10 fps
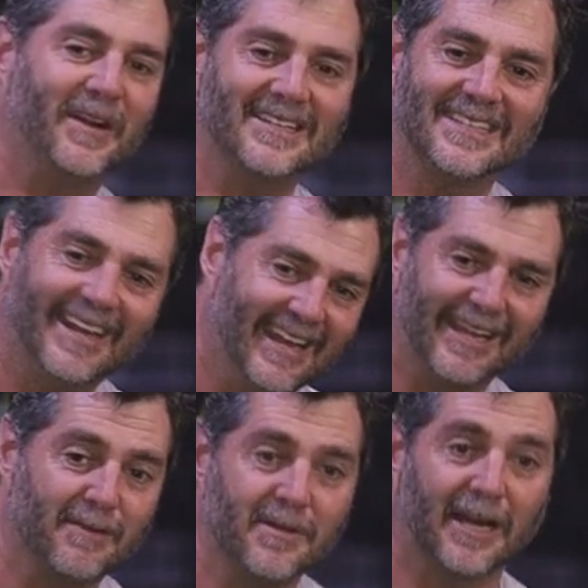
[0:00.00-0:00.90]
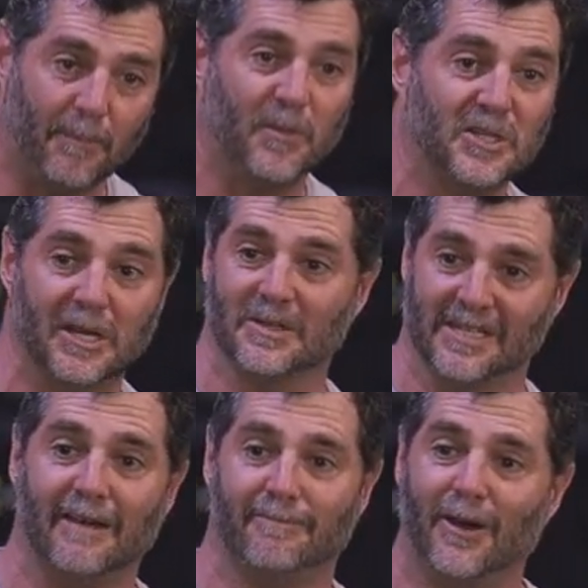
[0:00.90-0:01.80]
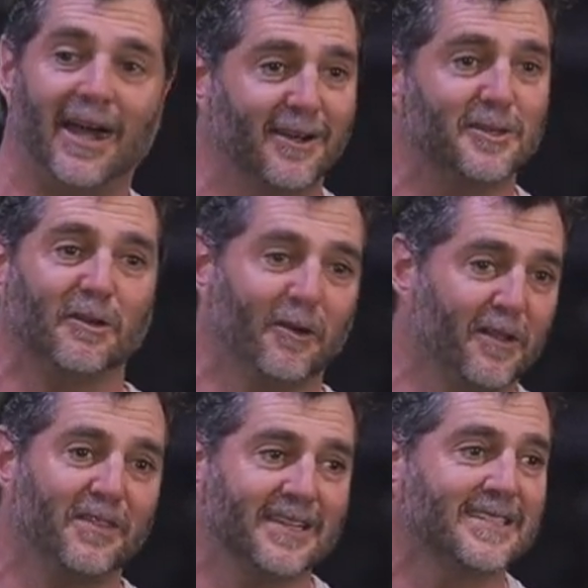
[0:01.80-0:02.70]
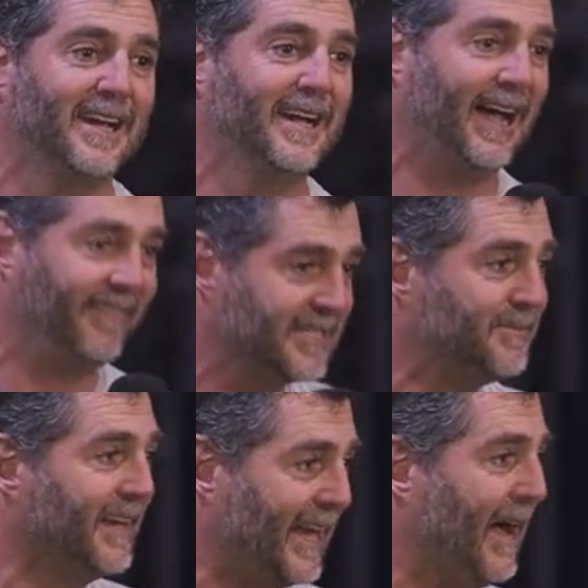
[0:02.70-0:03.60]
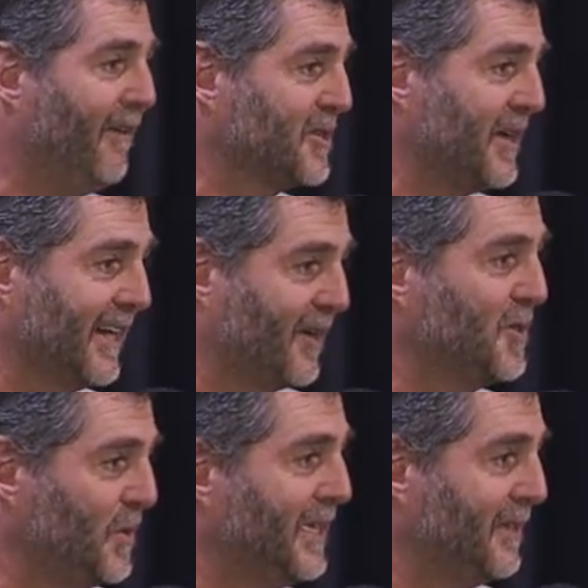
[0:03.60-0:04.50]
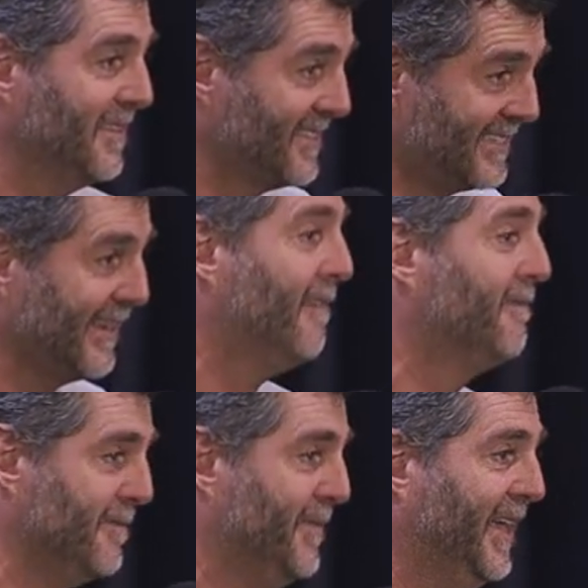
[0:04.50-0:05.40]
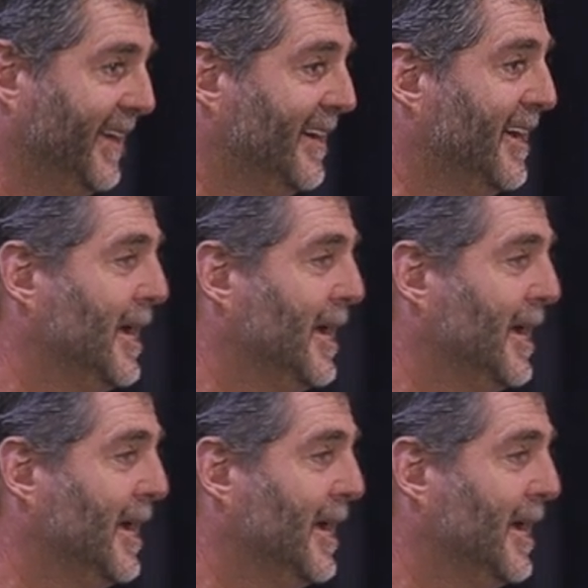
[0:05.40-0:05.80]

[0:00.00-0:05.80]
when I said, hey, Clappuccino was love, bro. I could do a lot of things. I'm going to spend an hour trying to tweak you. This is love for me.